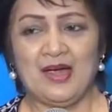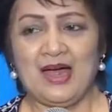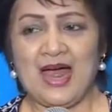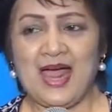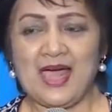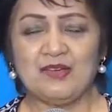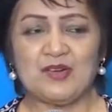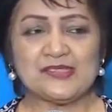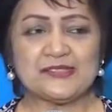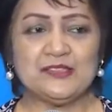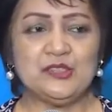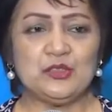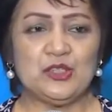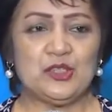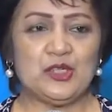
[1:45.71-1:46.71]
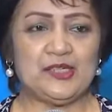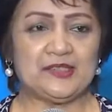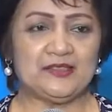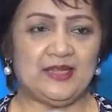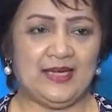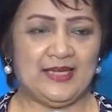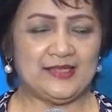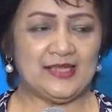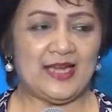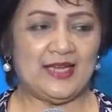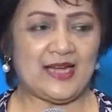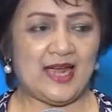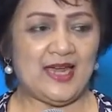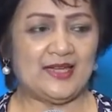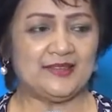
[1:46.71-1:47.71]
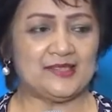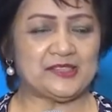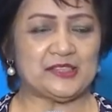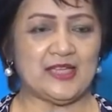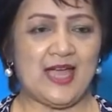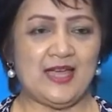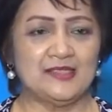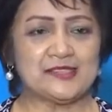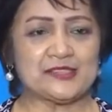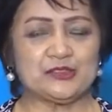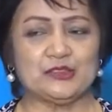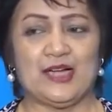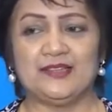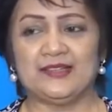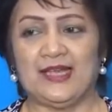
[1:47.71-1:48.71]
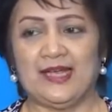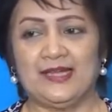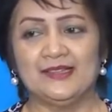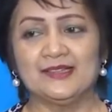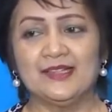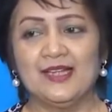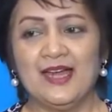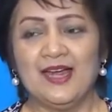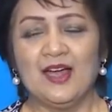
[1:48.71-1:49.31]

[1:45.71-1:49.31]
I was in New York then, and I had the chance to attend